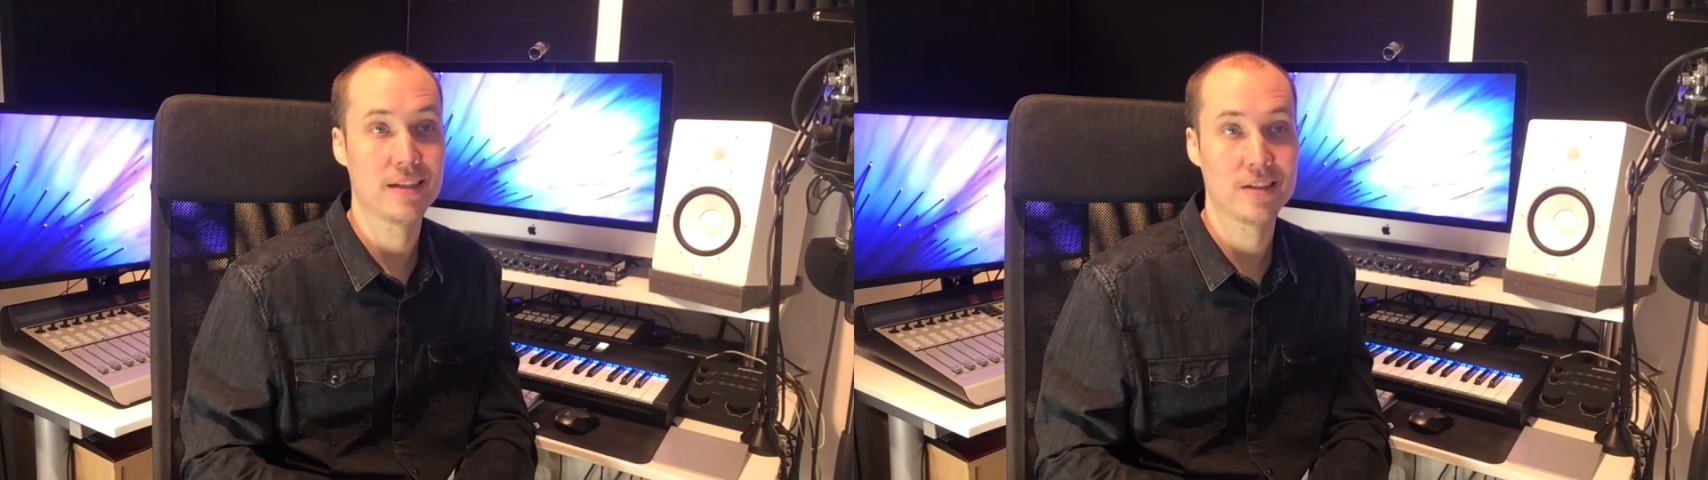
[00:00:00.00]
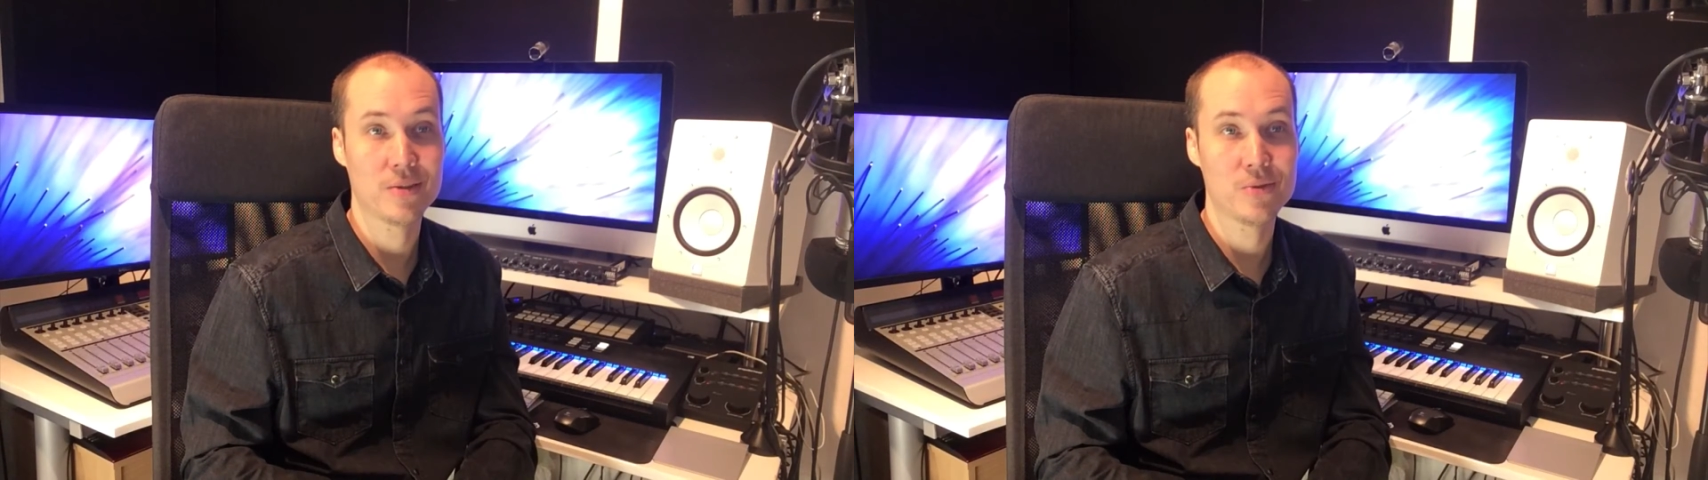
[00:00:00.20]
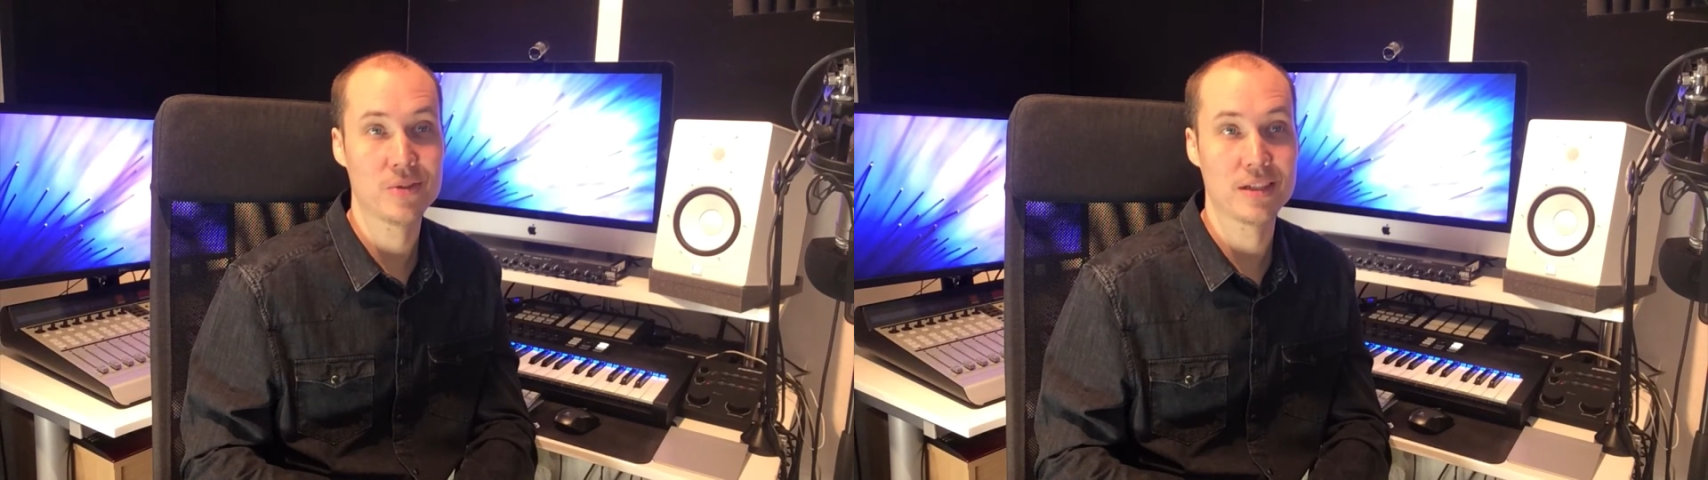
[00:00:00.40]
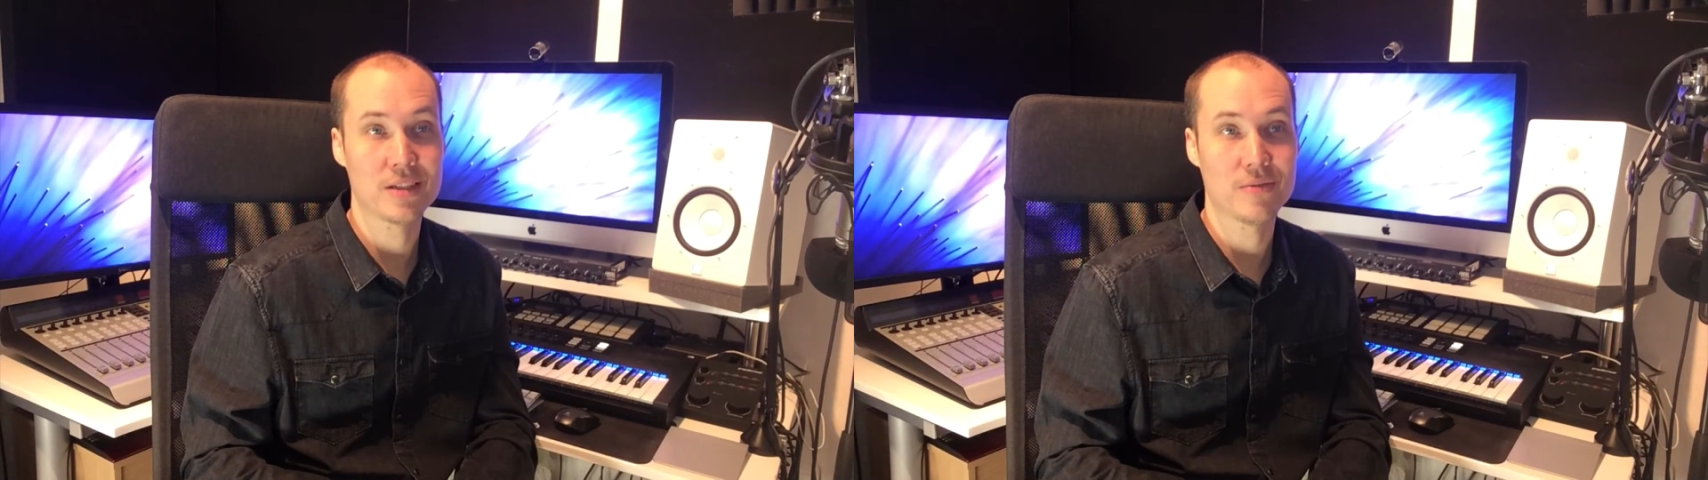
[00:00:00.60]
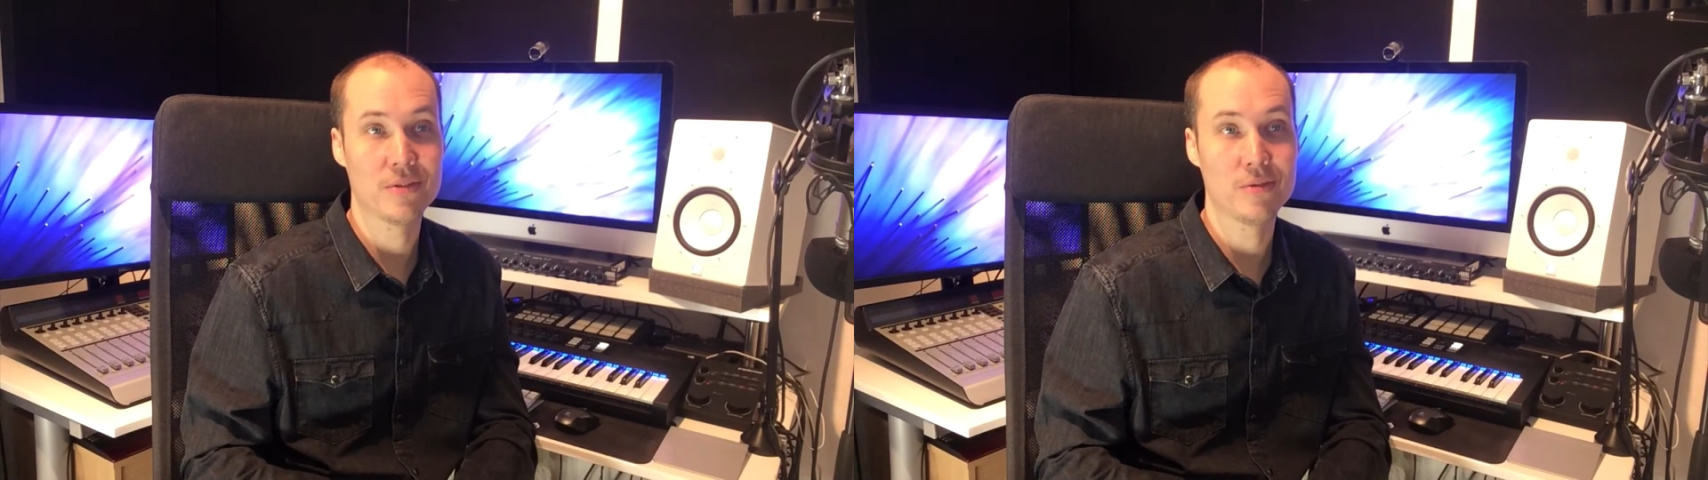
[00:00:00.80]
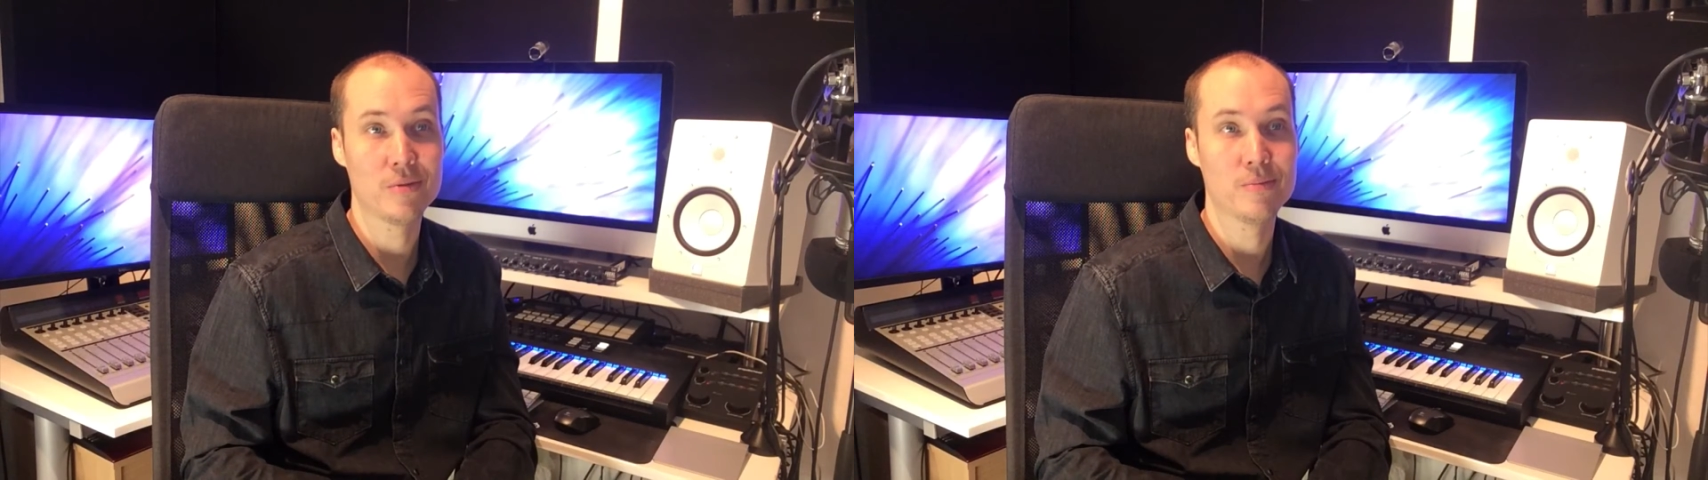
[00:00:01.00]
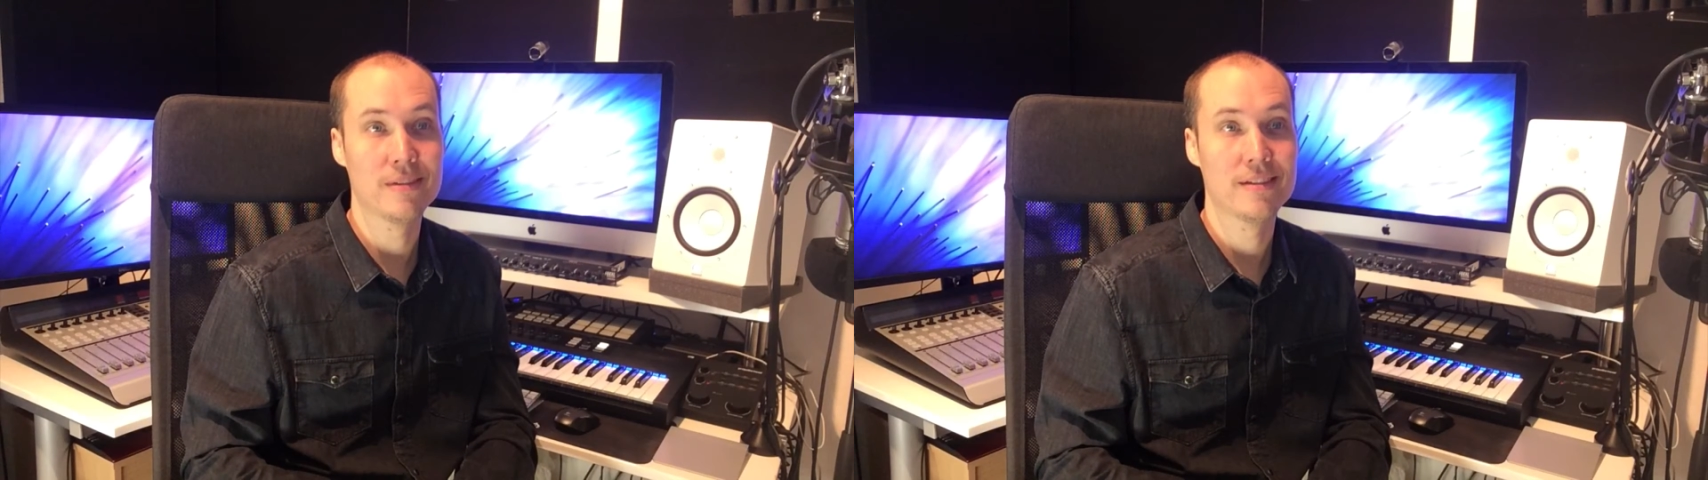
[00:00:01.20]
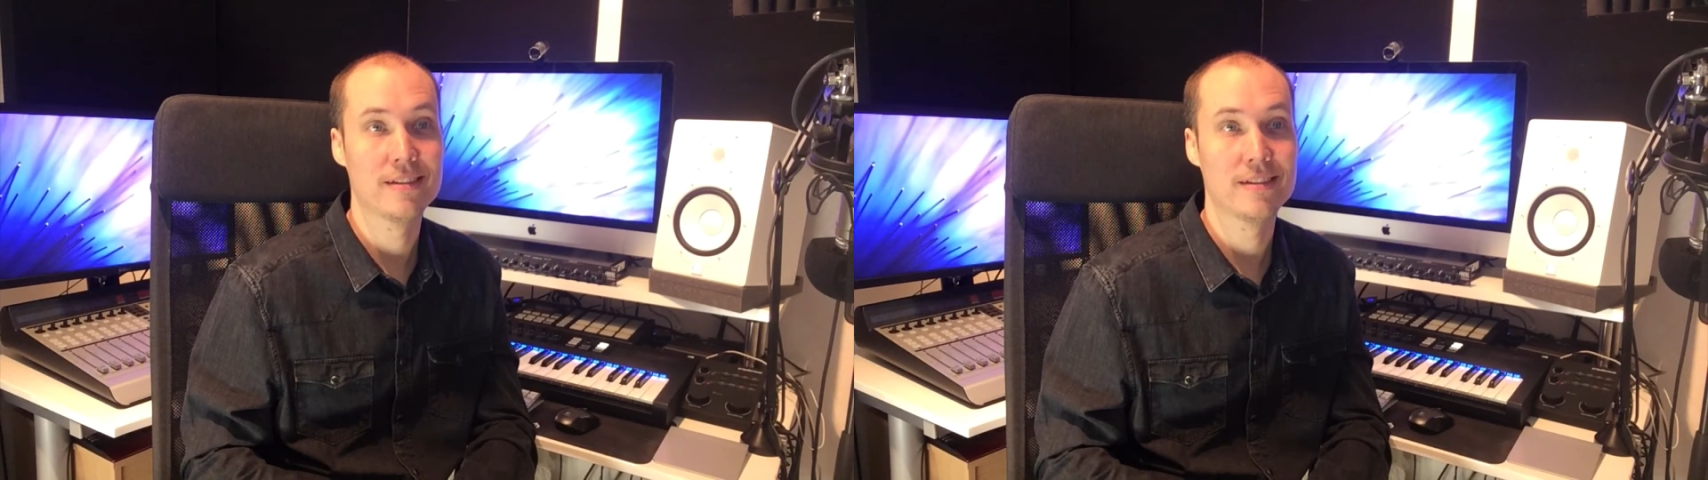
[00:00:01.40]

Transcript: the acoustics of the room.